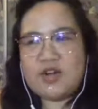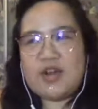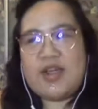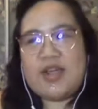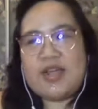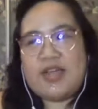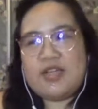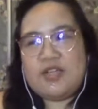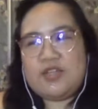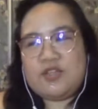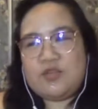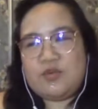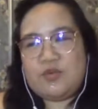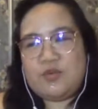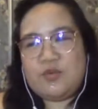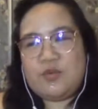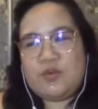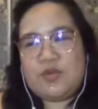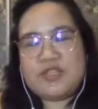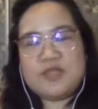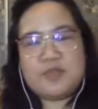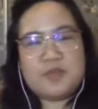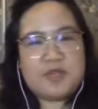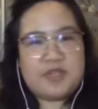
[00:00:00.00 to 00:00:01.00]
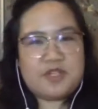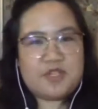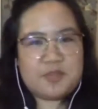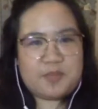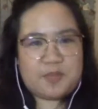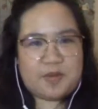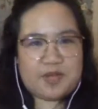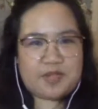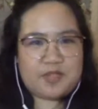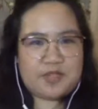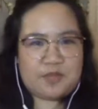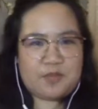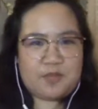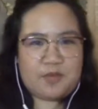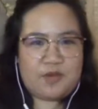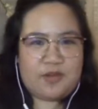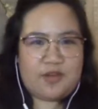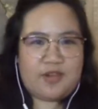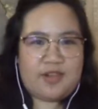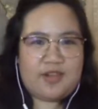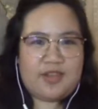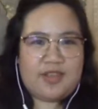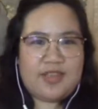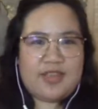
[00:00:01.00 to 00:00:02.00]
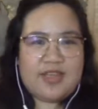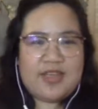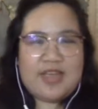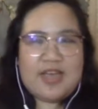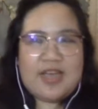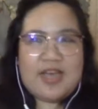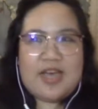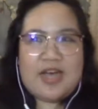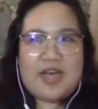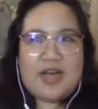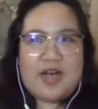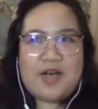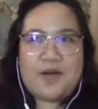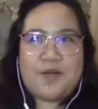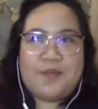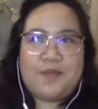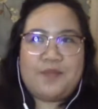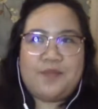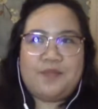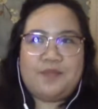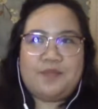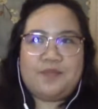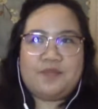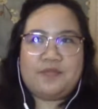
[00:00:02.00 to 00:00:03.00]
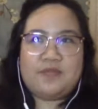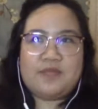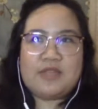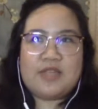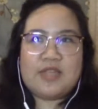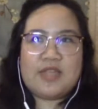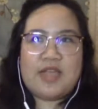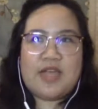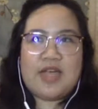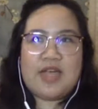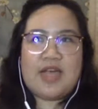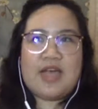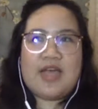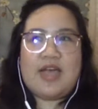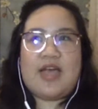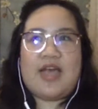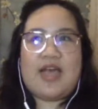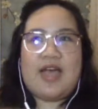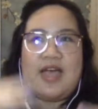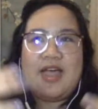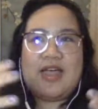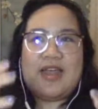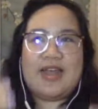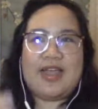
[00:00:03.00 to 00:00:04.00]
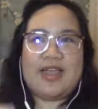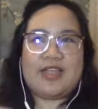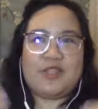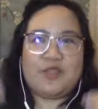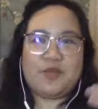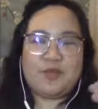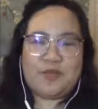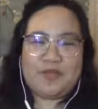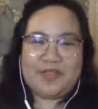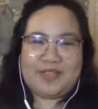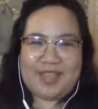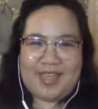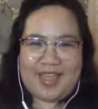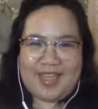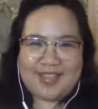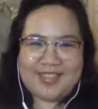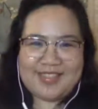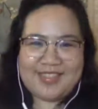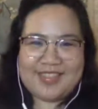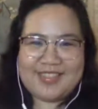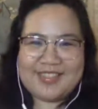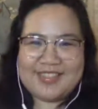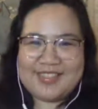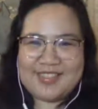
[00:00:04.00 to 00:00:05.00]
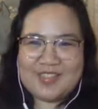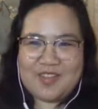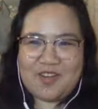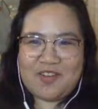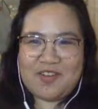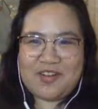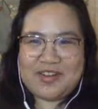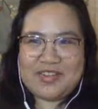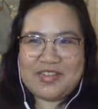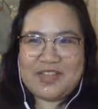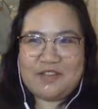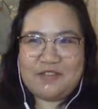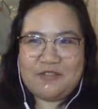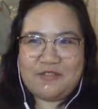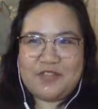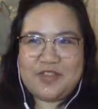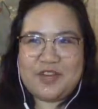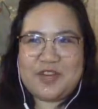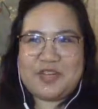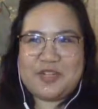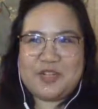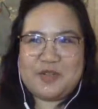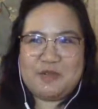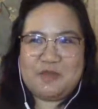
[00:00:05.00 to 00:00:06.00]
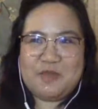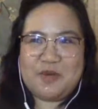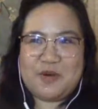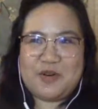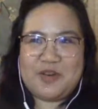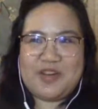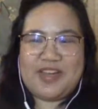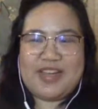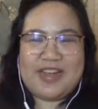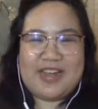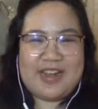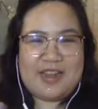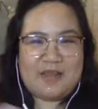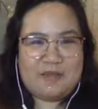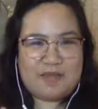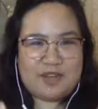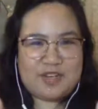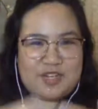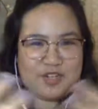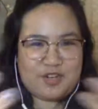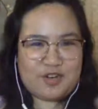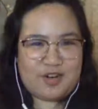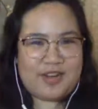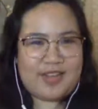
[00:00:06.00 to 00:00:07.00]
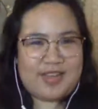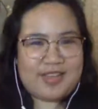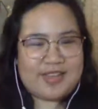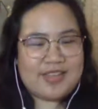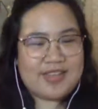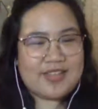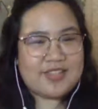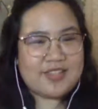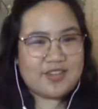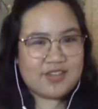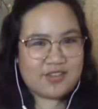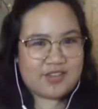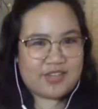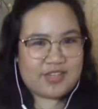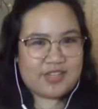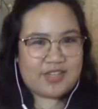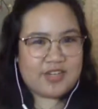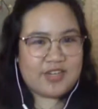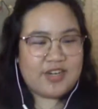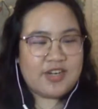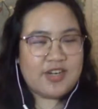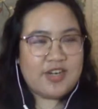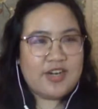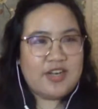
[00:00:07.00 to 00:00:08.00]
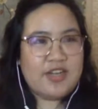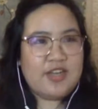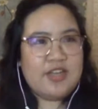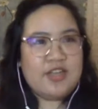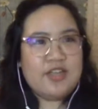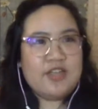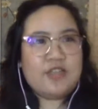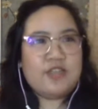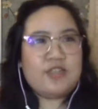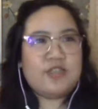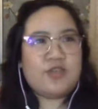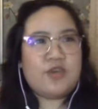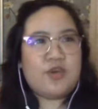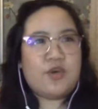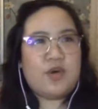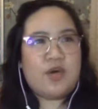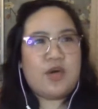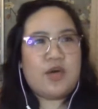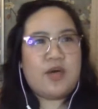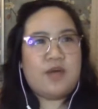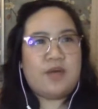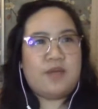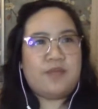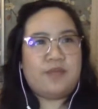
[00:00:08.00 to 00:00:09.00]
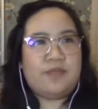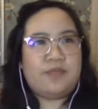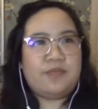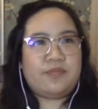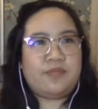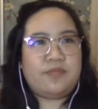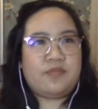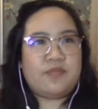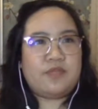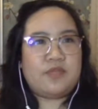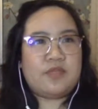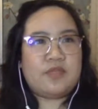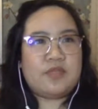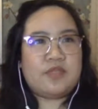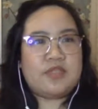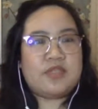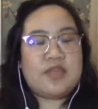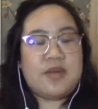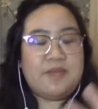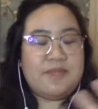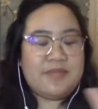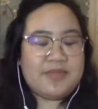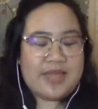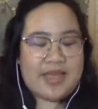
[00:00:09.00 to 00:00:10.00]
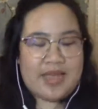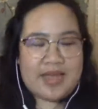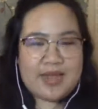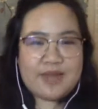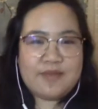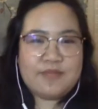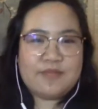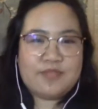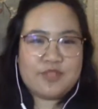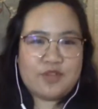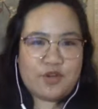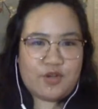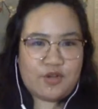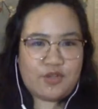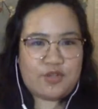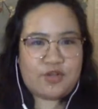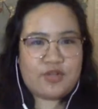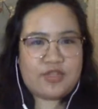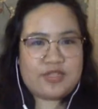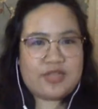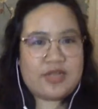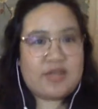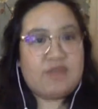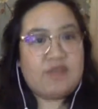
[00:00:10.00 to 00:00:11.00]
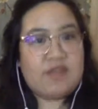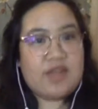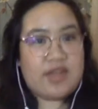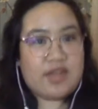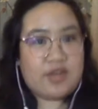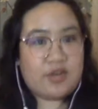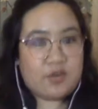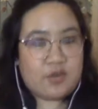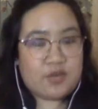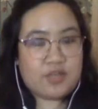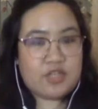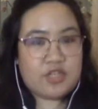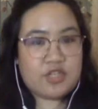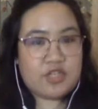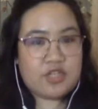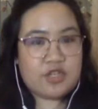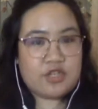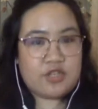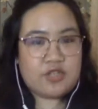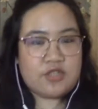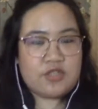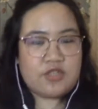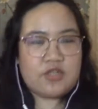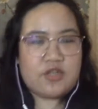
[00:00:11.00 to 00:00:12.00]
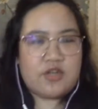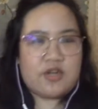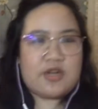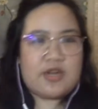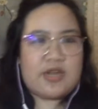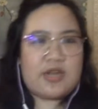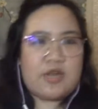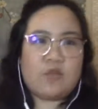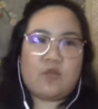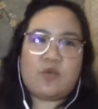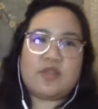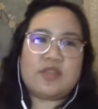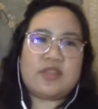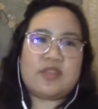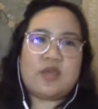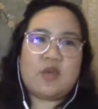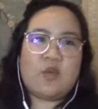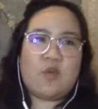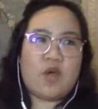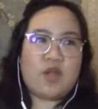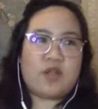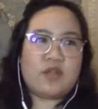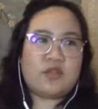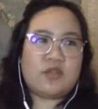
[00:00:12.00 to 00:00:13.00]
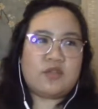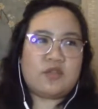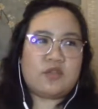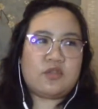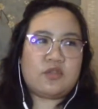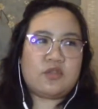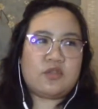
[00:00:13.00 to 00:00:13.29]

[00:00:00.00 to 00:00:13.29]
try to, as much as possible, um, I like to pretend that it's already a finished book and I'm enjoying it as a reader. So, sometimes authors have guide questions on like what they want